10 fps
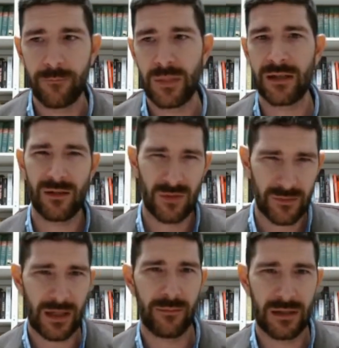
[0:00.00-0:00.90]
because it was
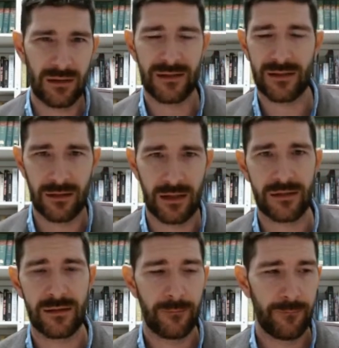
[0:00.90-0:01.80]
becoming less and
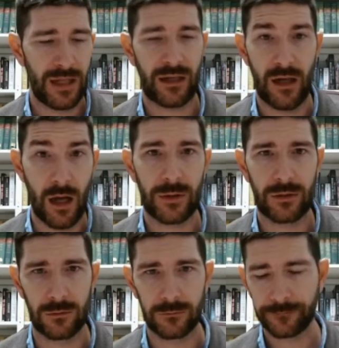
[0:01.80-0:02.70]
less
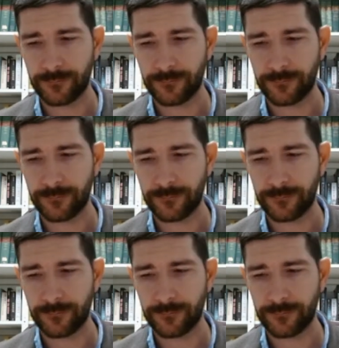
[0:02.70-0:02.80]
economical.